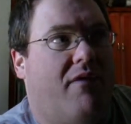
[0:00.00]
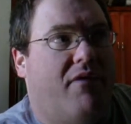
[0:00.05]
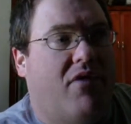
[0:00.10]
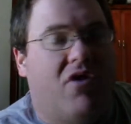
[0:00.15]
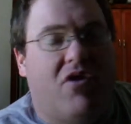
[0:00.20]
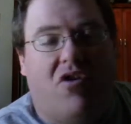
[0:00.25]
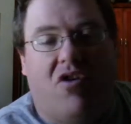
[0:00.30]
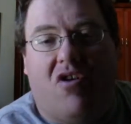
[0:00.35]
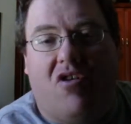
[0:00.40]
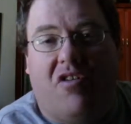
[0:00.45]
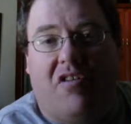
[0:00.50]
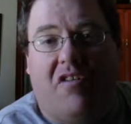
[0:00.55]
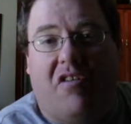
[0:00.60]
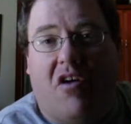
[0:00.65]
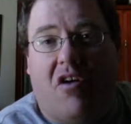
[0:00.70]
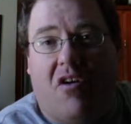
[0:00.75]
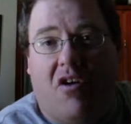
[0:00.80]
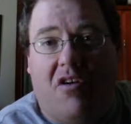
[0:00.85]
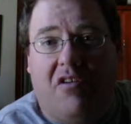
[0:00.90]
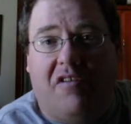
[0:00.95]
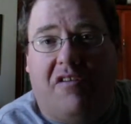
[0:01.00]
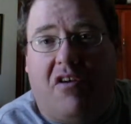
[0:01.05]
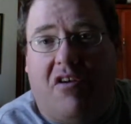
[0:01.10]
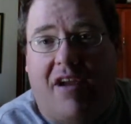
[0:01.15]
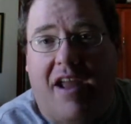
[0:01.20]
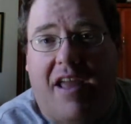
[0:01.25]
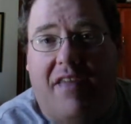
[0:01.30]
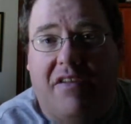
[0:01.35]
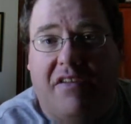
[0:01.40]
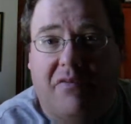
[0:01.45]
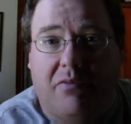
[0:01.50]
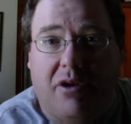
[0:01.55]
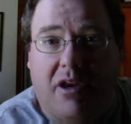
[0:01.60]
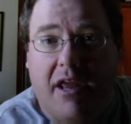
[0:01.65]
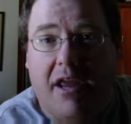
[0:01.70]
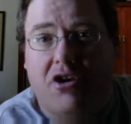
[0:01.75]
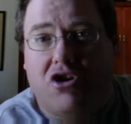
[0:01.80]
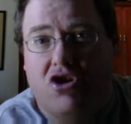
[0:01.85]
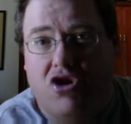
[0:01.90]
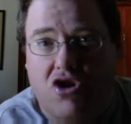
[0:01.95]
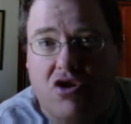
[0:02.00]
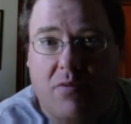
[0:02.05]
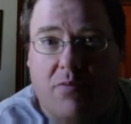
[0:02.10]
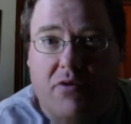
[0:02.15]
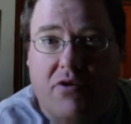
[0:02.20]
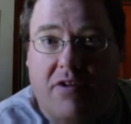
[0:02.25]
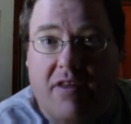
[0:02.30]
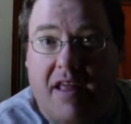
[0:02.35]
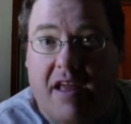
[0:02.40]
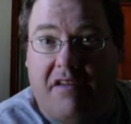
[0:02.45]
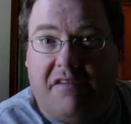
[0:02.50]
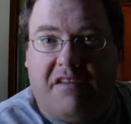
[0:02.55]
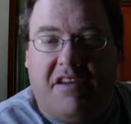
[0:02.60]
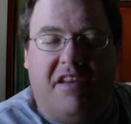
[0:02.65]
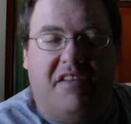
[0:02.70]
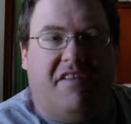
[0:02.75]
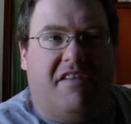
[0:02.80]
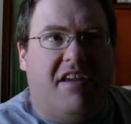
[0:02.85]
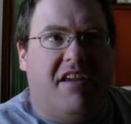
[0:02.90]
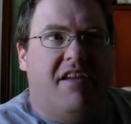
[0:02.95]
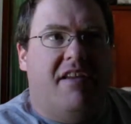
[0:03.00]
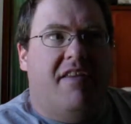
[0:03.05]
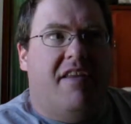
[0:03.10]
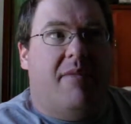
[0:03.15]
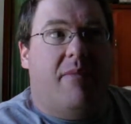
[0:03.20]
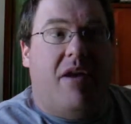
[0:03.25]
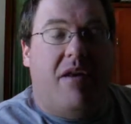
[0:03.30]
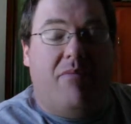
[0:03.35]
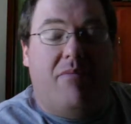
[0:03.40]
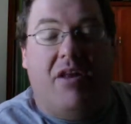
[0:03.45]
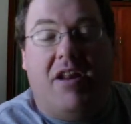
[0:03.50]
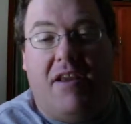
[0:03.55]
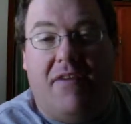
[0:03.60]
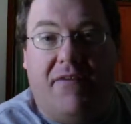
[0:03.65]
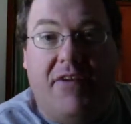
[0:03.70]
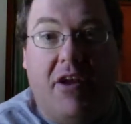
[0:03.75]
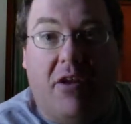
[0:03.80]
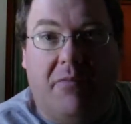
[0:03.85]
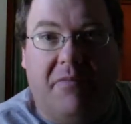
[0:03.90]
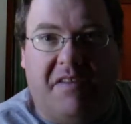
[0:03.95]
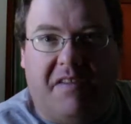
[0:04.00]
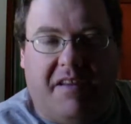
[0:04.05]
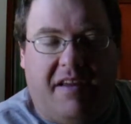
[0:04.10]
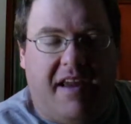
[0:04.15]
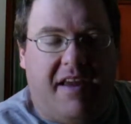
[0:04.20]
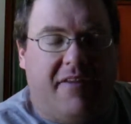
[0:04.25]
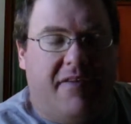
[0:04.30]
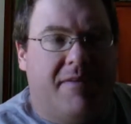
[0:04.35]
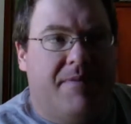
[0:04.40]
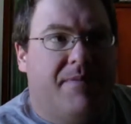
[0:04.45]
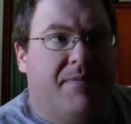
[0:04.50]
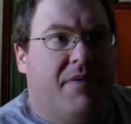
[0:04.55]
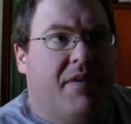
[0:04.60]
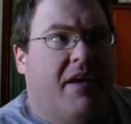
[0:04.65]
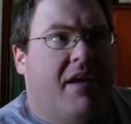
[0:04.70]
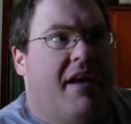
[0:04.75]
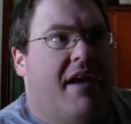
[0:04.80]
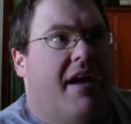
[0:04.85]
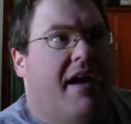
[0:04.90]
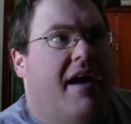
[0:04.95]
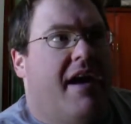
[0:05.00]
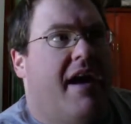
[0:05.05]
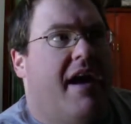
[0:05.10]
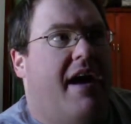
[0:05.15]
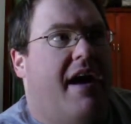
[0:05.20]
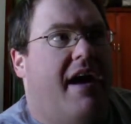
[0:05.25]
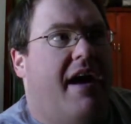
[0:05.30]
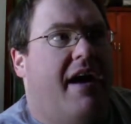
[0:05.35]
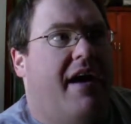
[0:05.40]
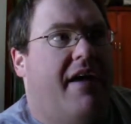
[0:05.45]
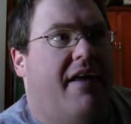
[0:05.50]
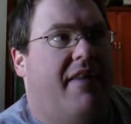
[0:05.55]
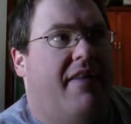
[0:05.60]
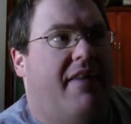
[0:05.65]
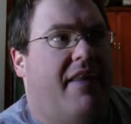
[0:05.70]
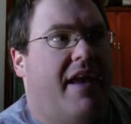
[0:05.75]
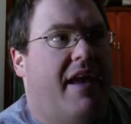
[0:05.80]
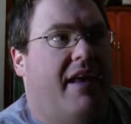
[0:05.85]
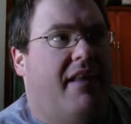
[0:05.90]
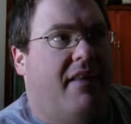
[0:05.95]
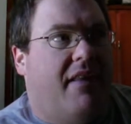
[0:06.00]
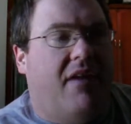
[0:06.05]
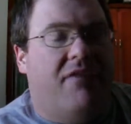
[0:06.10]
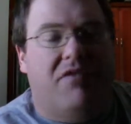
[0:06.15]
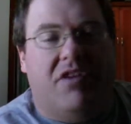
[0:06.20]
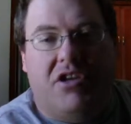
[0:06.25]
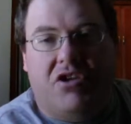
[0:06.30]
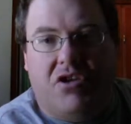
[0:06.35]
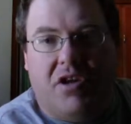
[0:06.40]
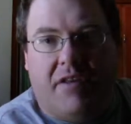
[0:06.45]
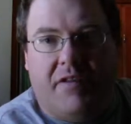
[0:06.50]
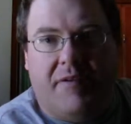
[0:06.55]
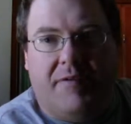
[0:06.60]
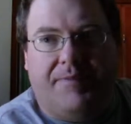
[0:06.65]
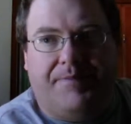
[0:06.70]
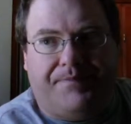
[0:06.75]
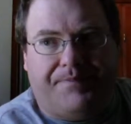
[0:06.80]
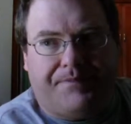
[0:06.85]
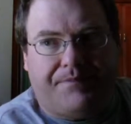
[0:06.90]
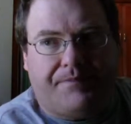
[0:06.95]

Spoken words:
Werner Herzog had this relationship with Klaus Kinski. They made many films together. They loved each other.